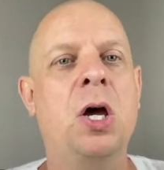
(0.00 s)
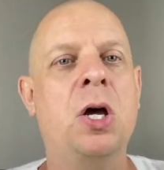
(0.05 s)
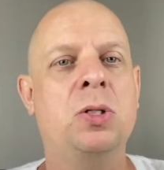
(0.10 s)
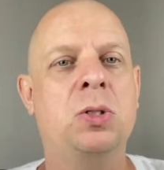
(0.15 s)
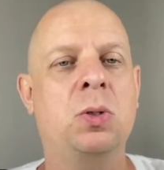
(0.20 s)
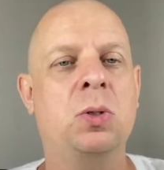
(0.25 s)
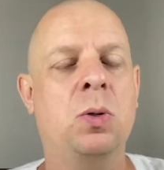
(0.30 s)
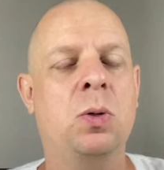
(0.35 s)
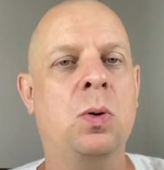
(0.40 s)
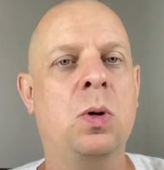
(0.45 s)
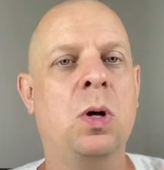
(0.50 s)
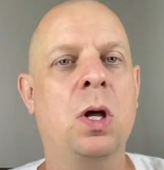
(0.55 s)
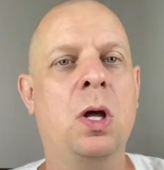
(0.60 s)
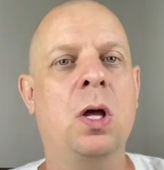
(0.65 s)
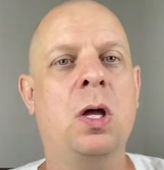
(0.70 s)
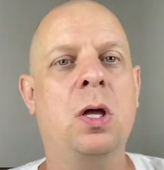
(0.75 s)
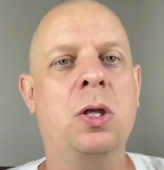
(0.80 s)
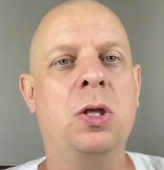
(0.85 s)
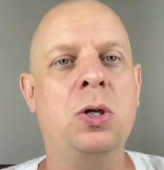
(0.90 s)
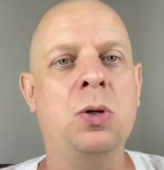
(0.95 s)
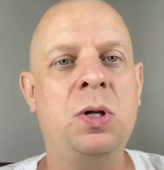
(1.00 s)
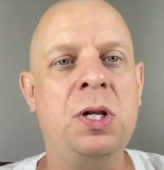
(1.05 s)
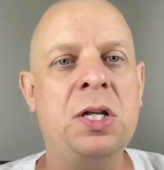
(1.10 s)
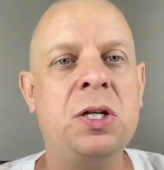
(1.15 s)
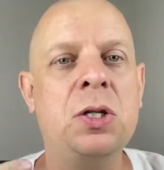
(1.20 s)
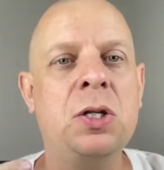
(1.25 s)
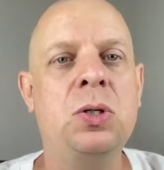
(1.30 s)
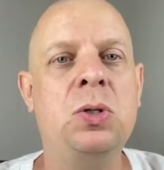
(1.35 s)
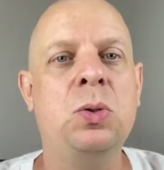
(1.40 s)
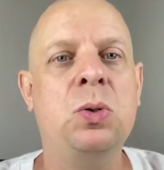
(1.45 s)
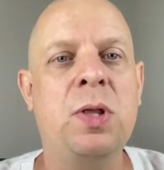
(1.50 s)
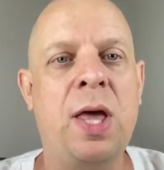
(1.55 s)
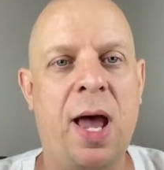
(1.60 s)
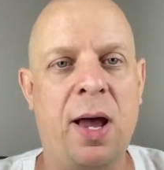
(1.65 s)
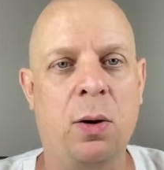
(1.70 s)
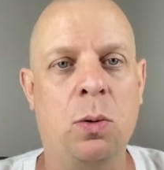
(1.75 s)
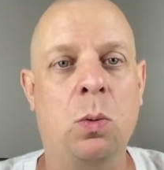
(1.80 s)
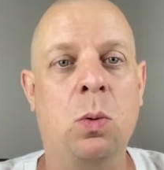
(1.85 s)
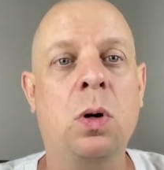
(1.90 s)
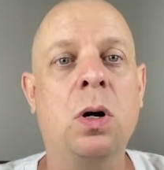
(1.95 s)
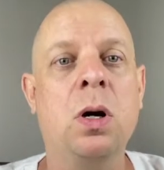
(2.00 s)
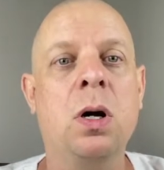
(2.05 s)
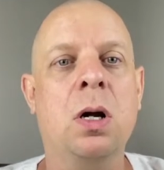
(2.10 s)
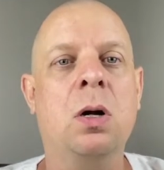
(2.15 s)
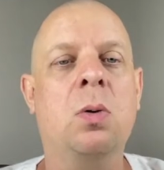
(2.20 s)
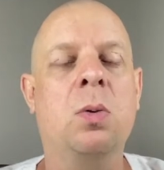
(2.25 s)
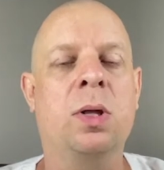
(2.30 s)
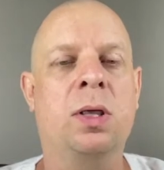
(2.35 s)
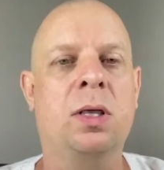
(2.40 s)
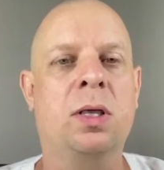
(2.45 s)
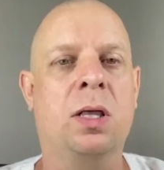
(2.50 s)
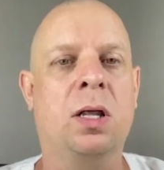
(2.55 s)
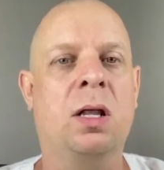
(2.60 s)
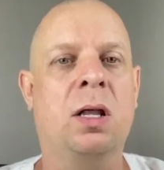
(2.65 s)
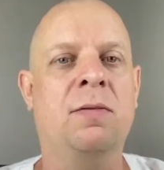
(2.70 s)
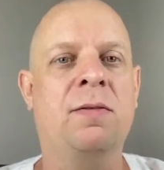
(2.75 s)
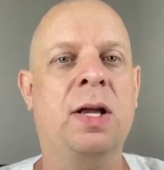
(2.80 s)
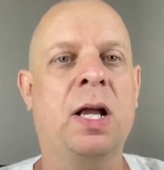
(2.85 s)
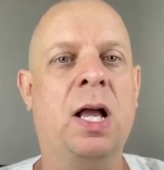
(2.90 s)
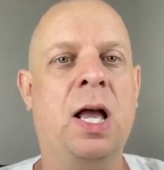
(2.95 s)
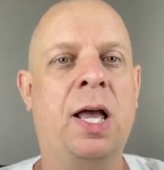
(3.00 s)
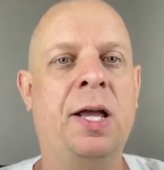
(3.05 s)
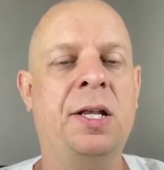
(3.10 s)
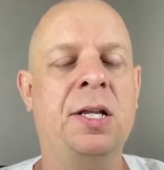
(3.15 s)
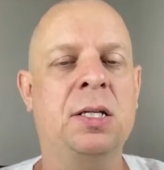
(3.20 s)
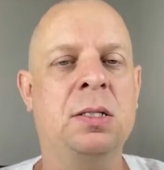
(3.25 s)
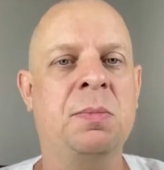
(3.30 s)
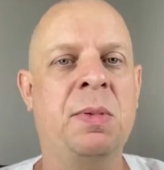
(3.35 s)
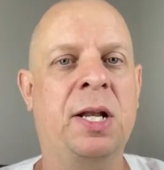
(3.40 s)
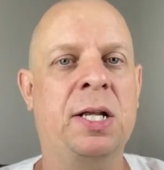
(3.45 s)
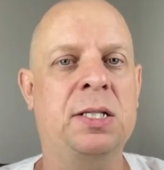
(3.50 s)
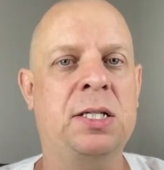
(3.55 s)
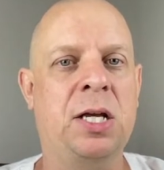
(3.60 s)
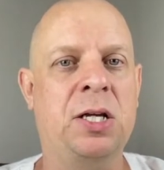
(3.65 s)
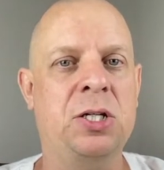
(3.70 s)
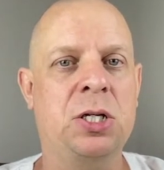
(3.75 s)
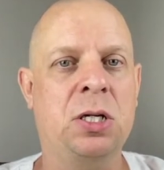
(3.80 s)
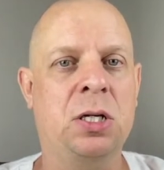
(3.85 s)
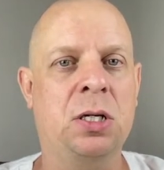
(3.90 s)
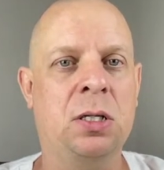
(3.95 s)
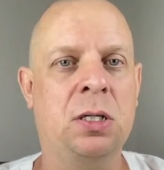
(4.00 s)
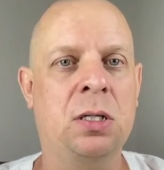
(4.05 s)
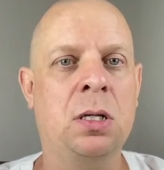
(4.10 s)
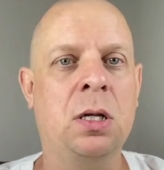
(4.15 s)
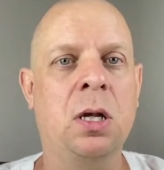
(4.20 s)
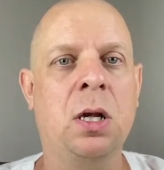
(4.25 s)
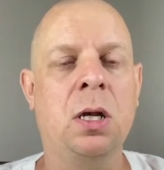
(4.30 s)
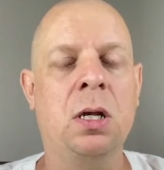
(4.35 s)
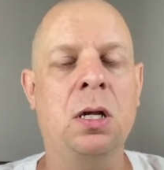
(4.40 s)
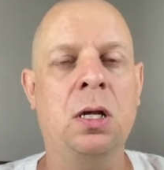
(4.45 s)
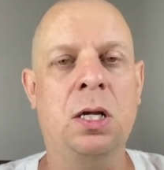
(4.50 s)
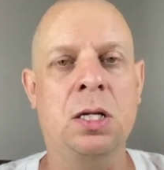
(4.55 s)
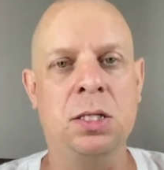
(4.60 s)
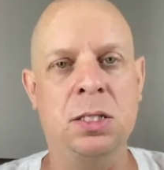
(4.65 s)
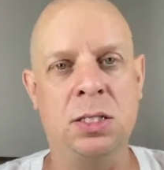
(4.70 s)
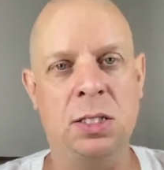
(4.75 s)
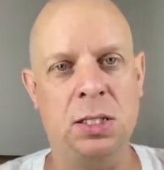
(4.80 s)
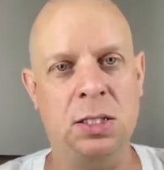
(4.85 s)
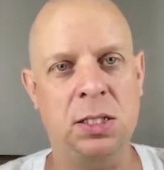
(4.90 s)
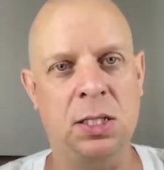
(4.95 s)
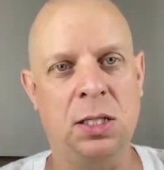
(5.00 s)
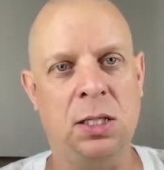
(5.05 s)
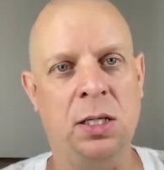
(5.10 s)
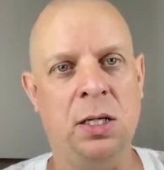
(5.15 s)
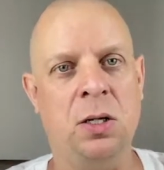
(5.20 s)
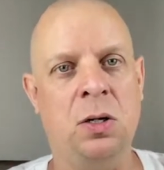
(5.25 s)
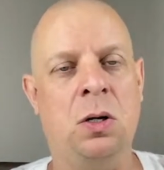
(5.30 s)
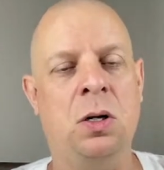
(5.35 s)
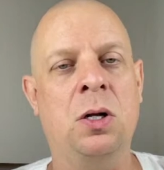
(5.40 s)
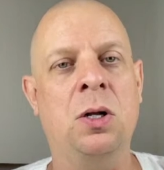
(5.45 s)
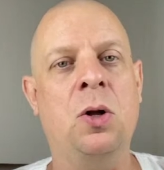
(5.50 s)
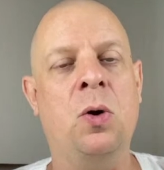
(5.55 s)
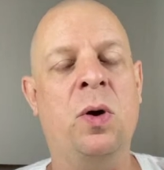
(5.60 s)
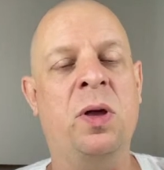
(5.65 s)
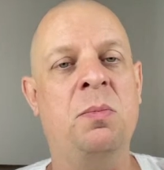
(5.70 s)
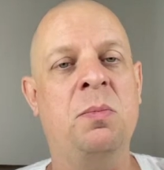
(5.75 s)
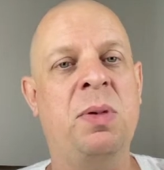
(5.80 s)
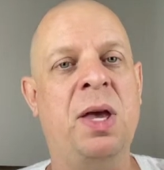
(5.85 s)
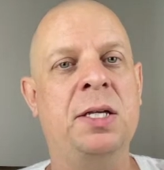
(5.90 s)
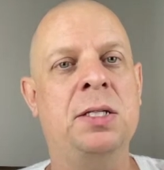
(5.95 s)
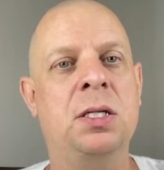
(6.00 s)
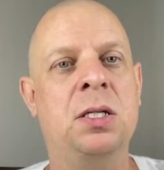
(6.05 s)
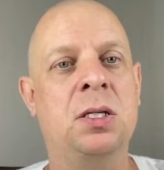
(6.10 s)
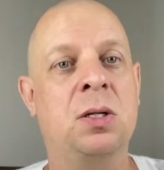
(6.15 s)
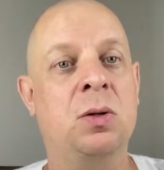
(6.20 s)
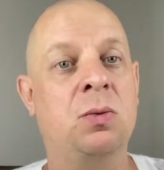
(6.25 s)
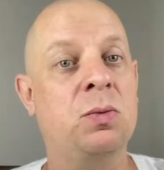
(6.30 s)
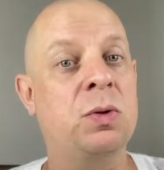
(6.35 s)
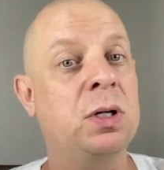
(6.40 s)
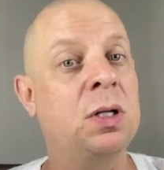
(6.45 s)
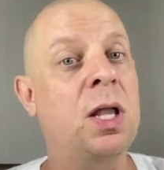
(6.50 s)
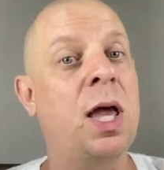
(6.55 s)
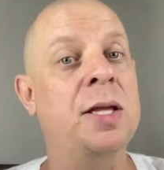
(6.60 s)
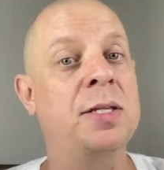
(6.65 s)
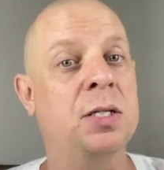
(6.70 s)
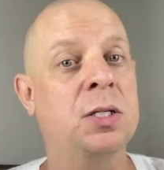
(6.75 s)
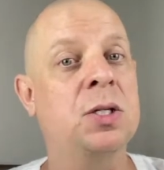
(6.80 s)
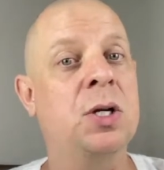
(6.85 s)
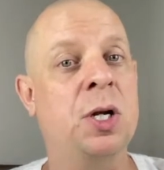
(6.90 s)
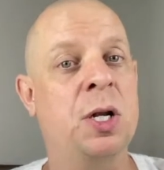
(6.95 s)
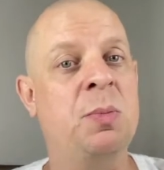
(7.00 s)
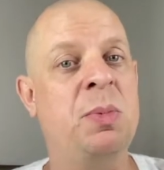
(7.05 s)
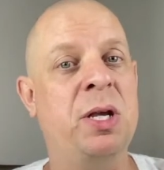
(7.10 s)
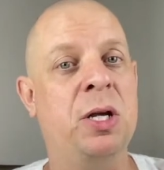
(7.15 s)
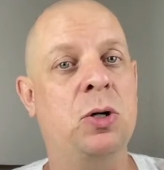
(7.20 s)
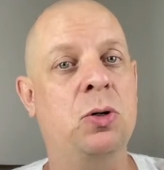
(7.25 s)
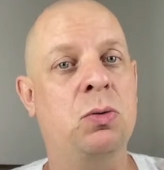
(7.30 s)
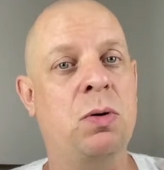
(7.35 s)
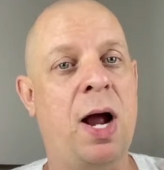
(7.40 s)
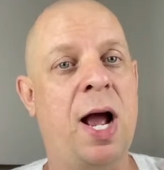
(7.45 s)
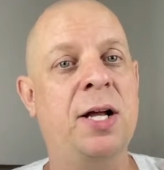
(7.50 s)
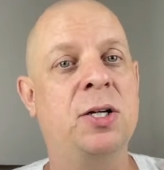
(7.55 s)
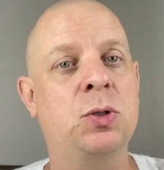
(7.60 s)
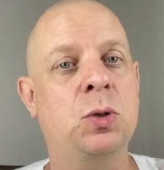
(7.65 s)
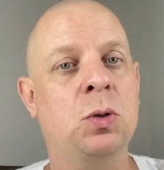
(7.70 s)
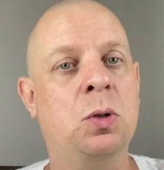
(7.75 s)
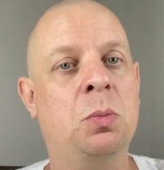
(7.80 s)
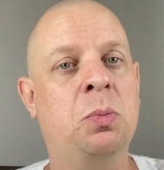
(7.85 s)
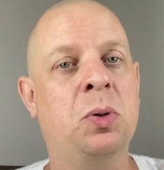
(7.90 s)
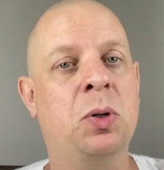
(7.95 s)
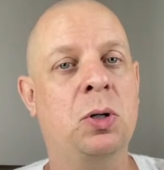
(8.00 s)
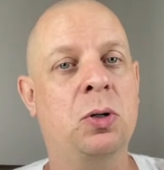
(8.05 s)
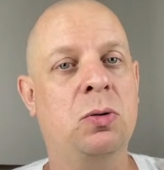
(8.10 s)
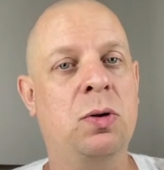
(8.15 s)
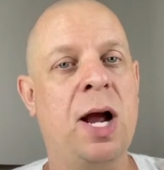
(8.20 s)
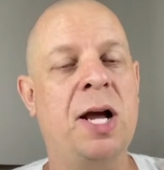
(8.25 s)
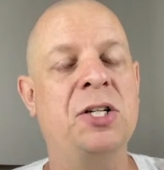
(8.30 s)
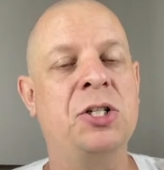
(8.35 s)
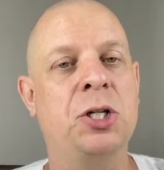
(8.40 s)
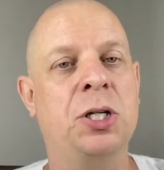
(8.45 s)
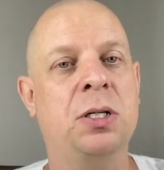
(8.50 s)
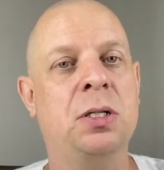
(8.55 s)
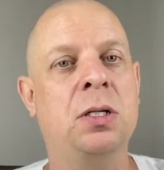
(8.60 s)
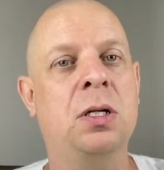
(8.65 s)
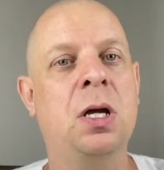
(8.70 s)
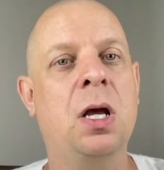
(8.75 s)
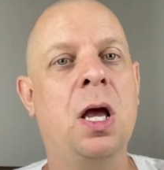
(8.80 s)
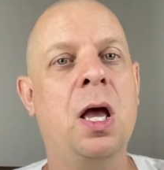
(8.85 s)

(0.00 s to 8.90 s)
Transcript: So you need to do that work with the loving kindness meditation consistently on an ongoing basis and realize it's going to be a gradual progression.